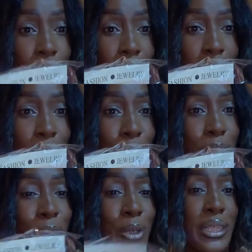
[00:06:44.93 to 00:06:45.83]
try this
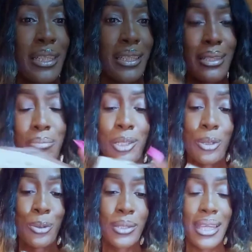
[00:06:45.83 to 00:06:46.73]
one on, honestly,
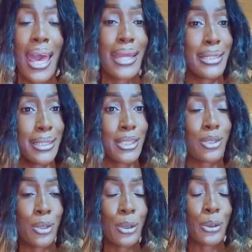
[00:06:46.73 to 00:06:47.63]
because I need
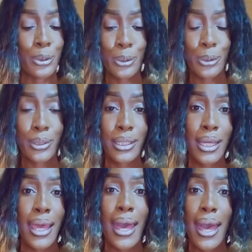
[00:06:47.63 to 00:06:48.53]
to look good.
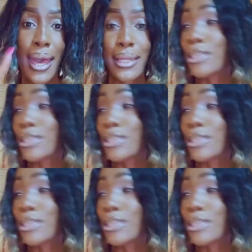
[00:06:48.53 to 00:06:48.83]
I